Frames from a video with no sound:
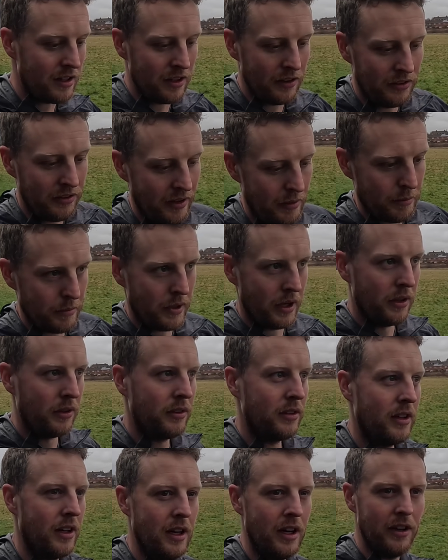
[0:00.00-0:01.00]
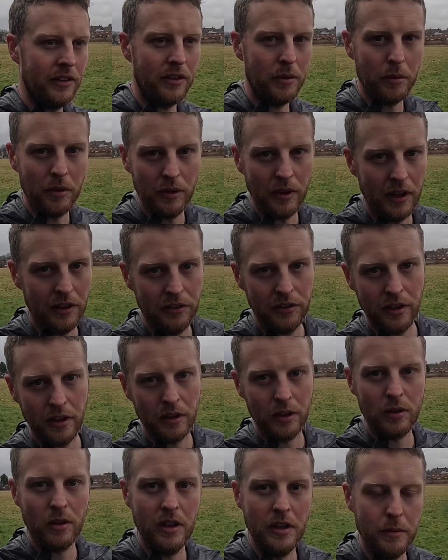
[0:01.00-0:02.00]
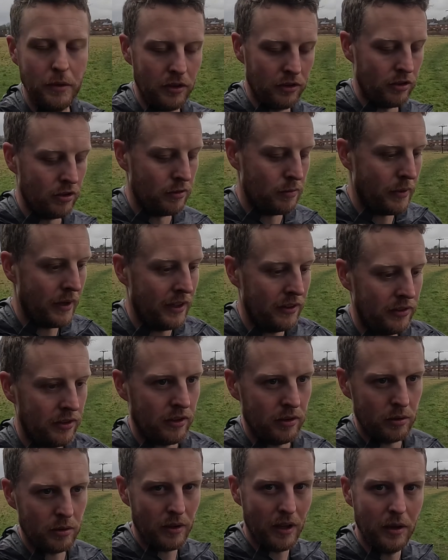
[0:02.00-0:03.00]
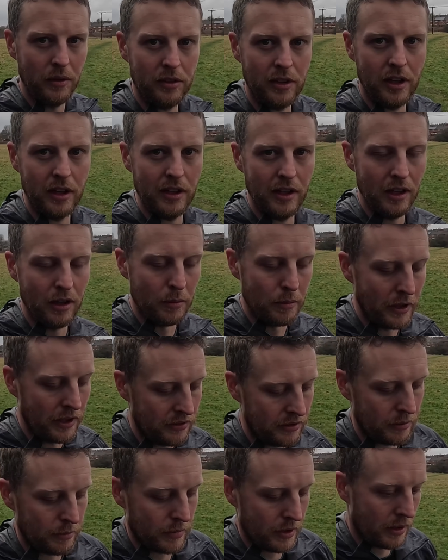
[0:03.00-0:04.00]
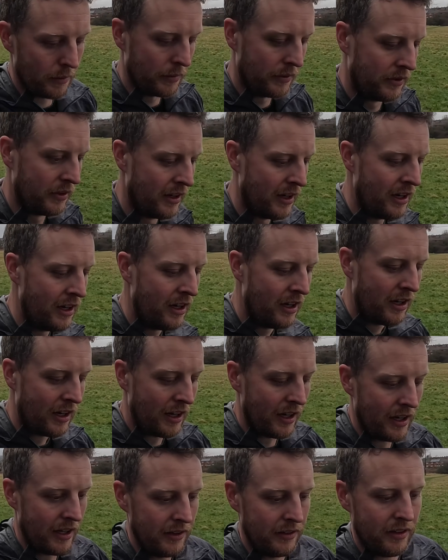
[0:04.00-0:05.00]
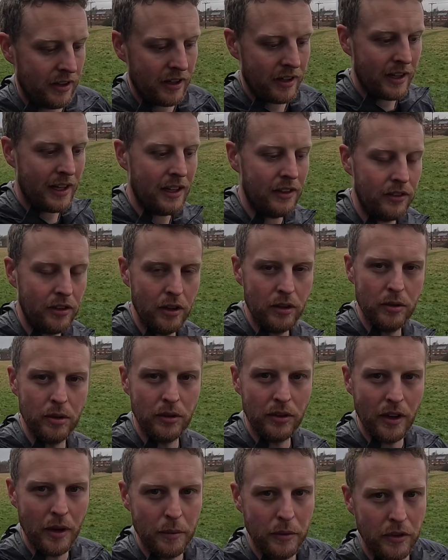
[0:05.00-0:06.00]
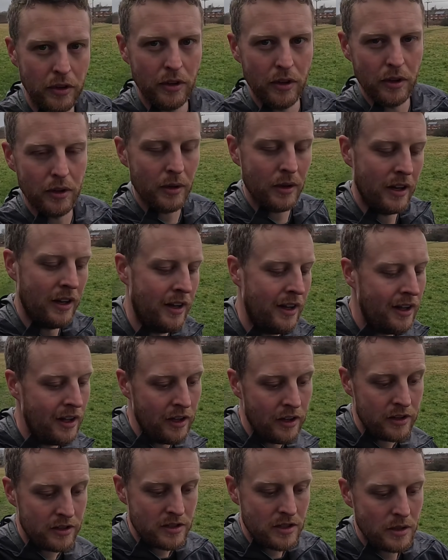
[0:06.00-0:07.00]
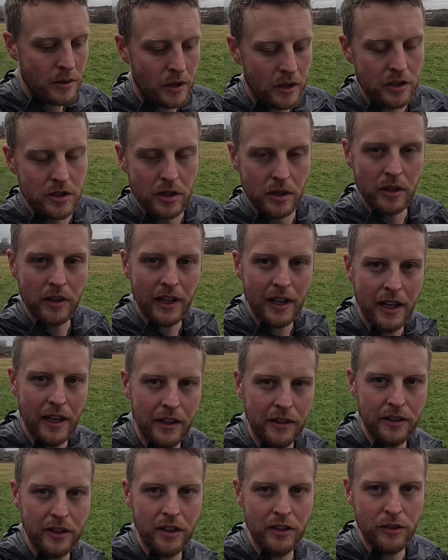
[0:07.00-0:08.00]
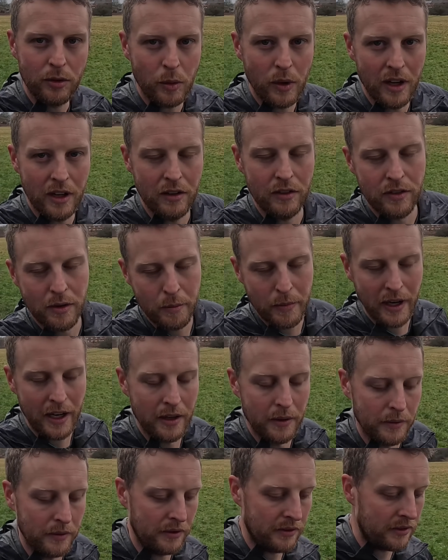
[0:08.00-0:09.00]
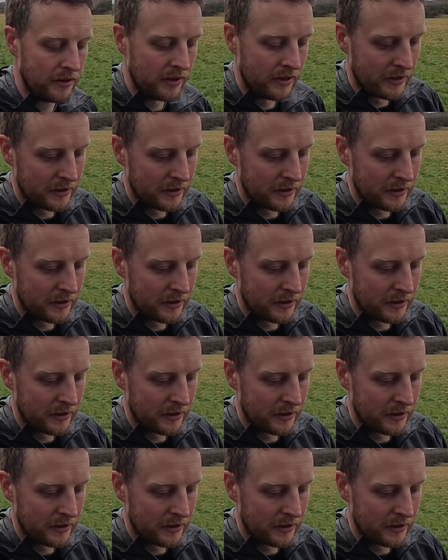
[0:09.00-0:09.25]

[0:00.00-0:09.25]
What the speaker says: I sent postcards, I bought like sun cream and toothpaste and all those kind of little bits and bobs, and that totals up to £212.